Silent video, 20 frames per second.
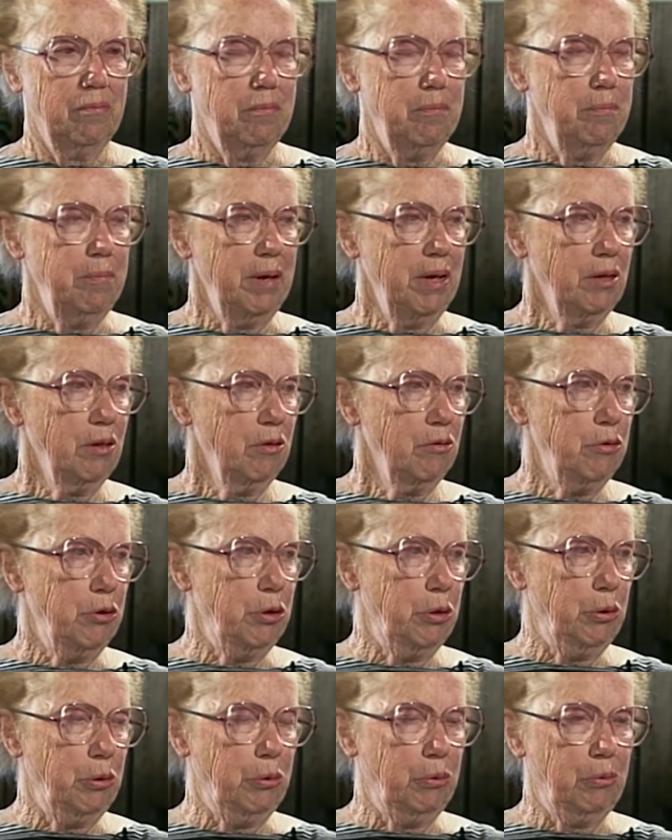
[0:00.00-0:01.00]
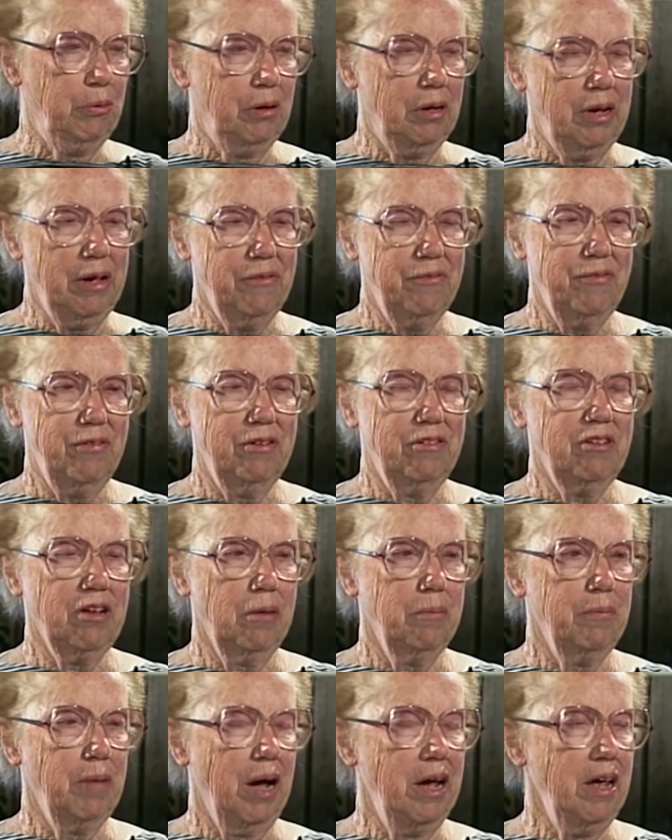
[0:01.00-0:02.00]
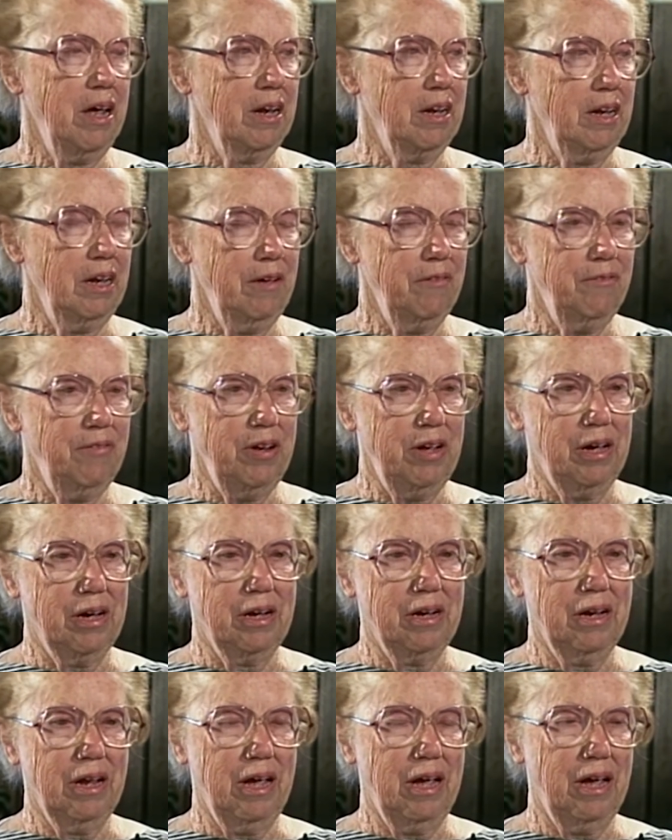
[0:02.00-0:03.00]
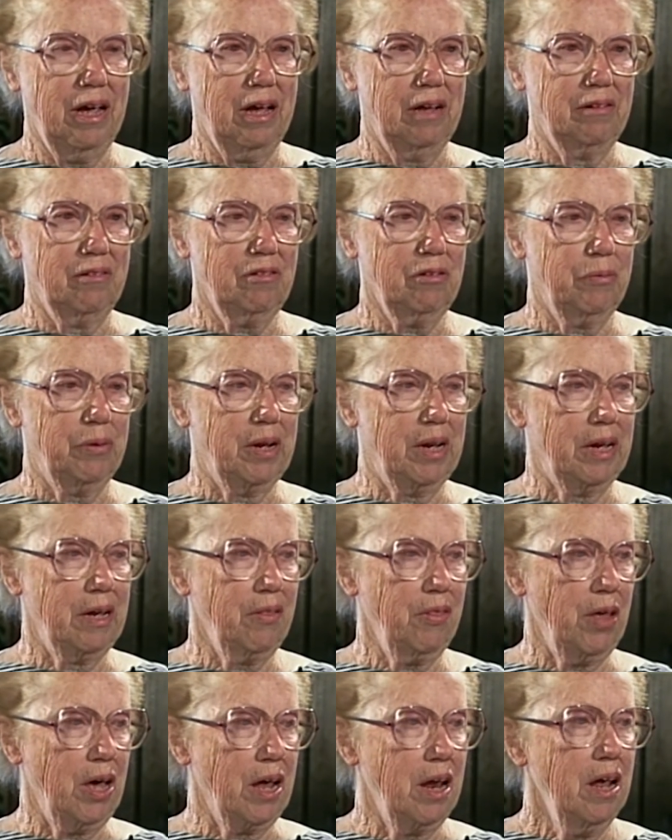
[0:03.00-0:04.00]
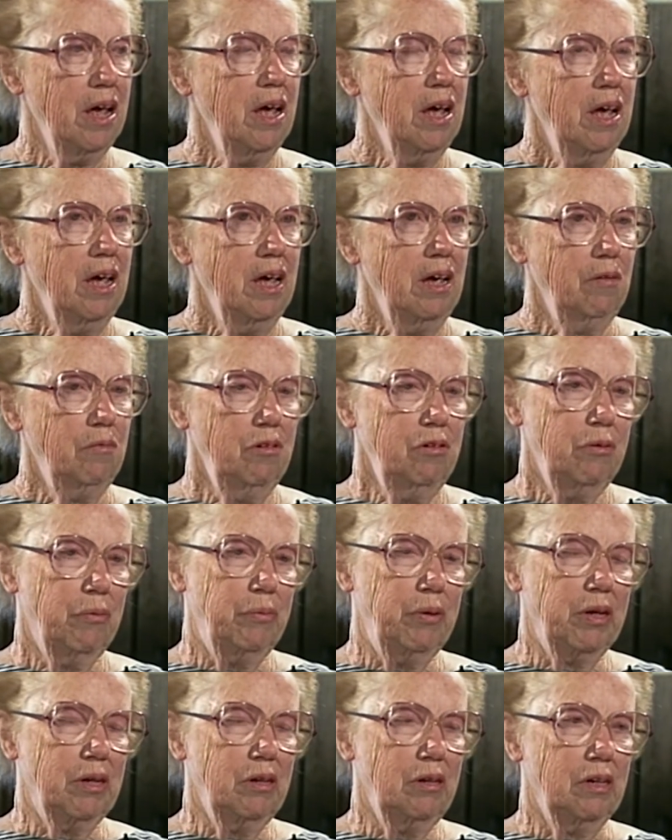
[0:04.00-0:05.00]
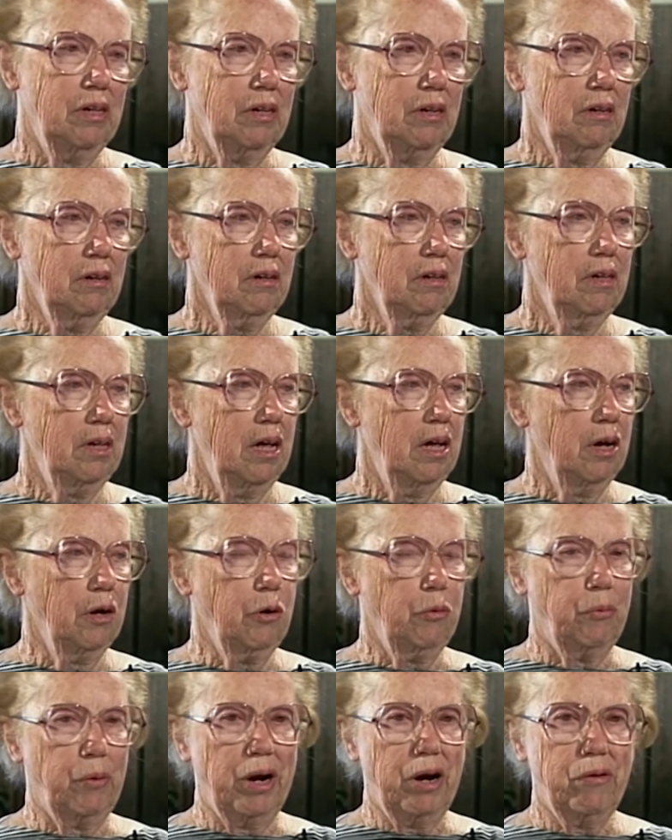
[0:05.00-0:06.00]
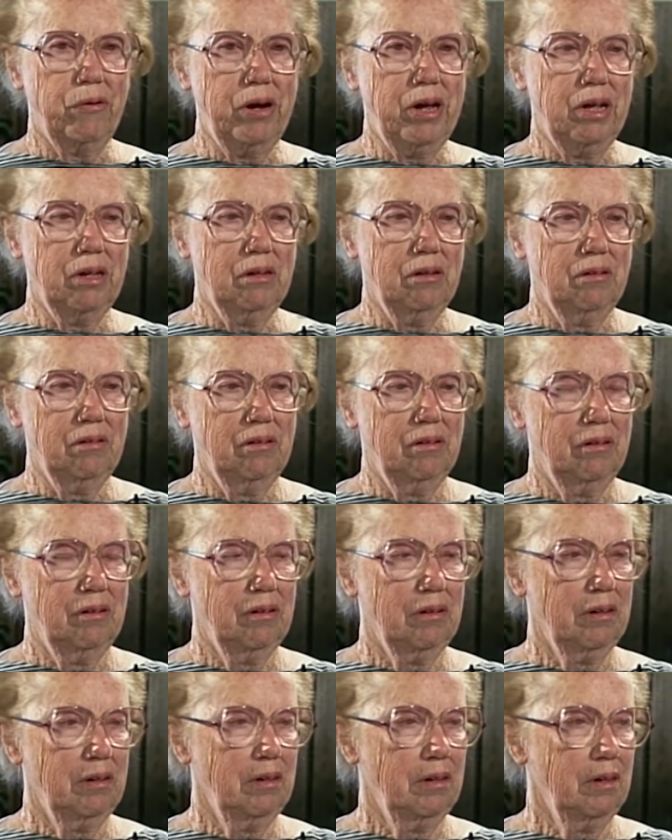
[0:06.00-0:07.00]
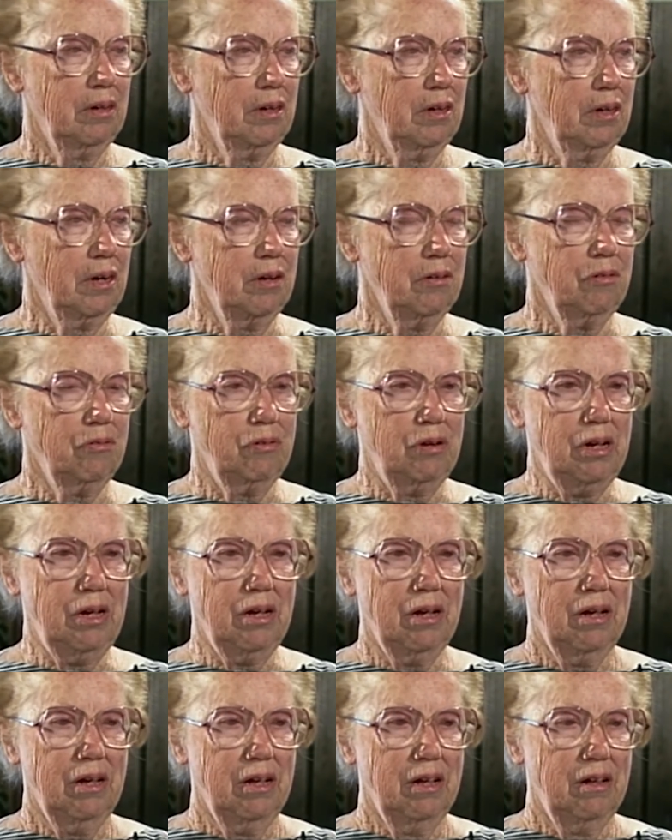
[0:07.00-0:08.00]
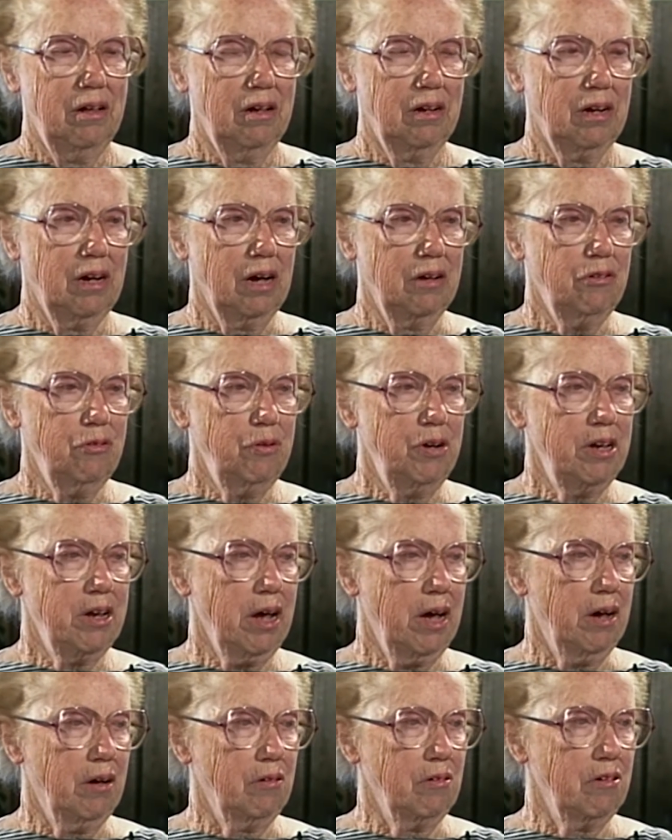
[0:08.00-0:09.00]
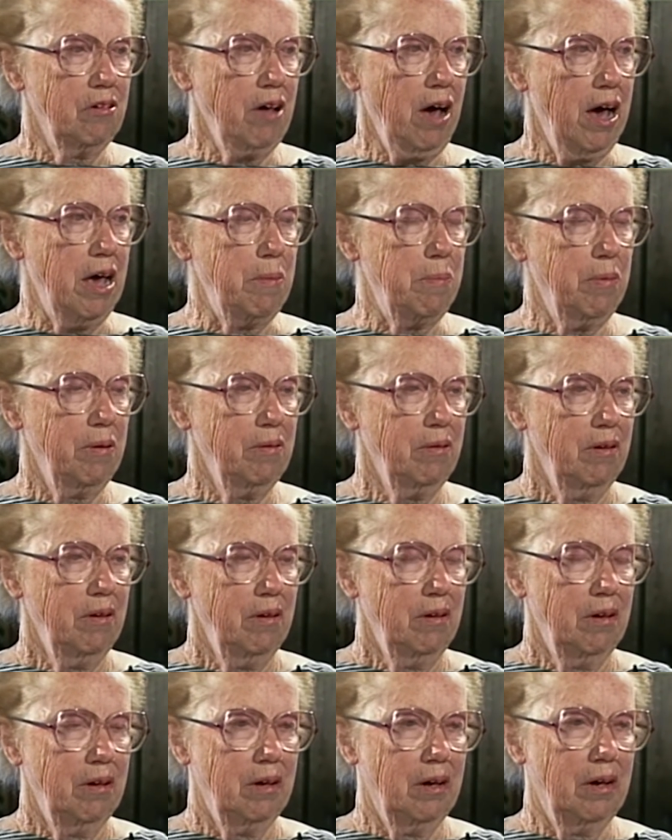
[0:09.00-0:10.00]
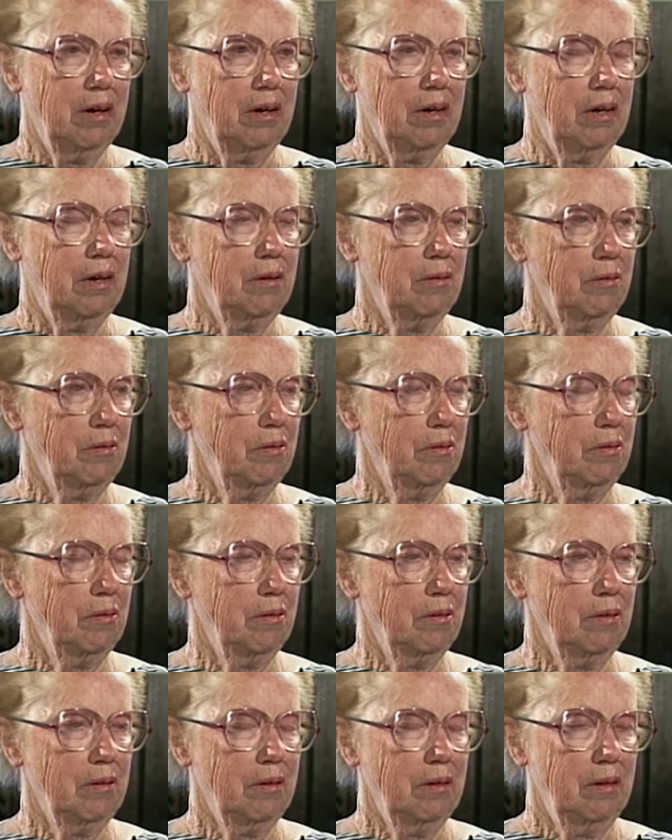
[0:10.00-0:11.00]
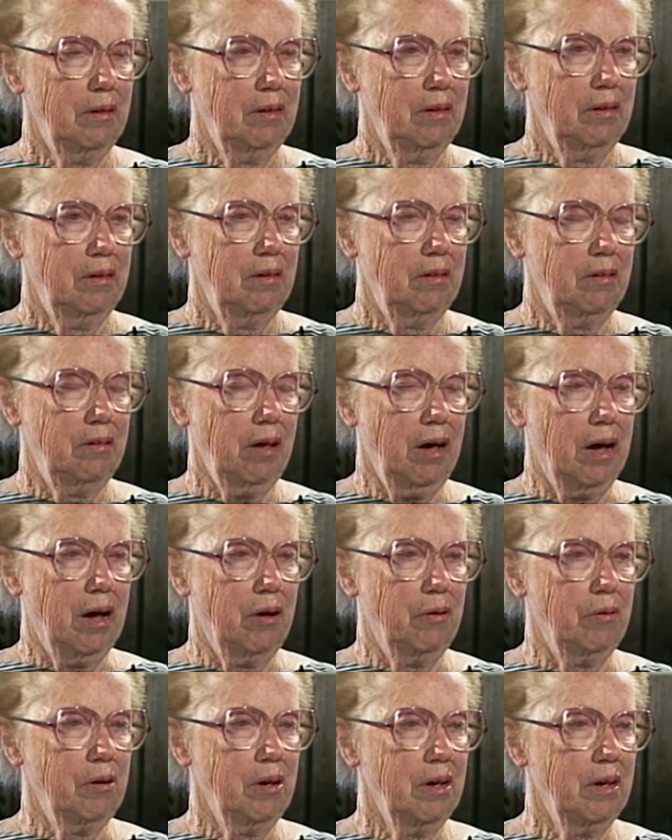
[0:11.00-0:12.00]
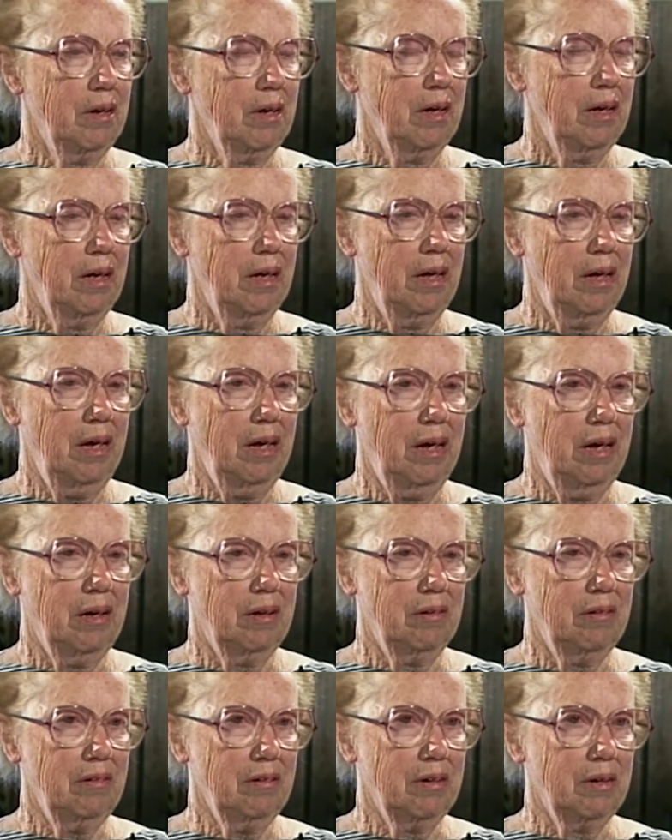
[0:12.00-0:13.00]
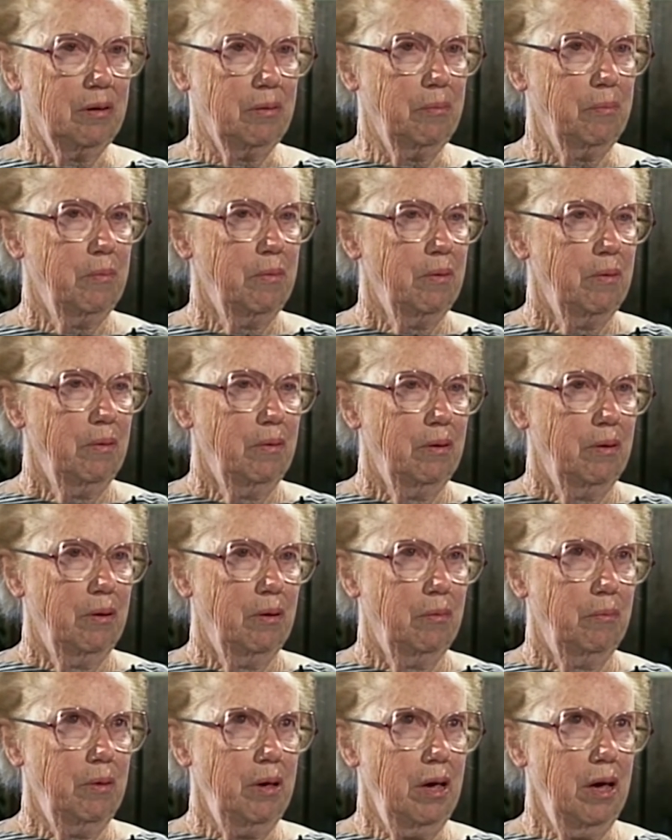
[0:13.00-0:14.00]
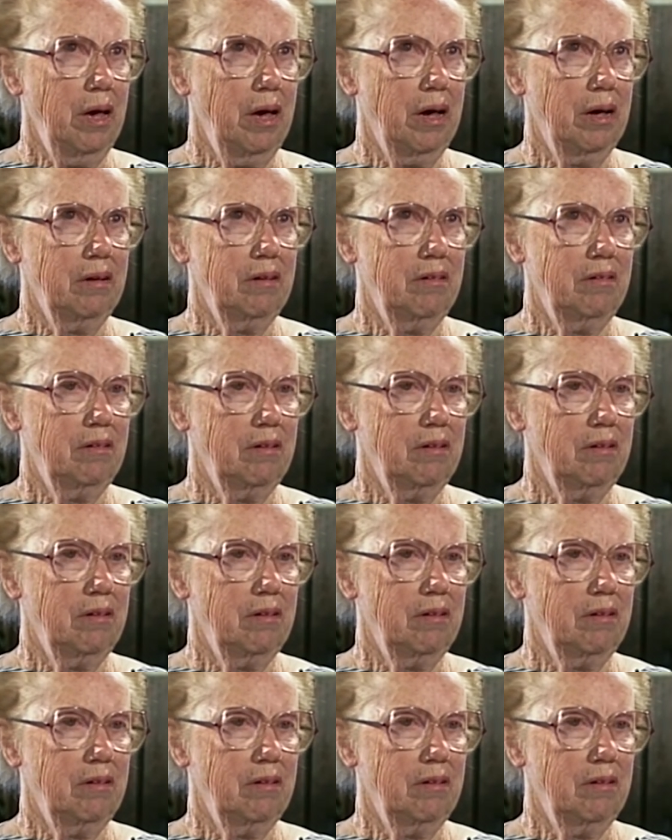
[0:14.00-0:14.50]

been through, lived, some I had lived in, and so on like that. It was a real little agrarian country town type town. And we had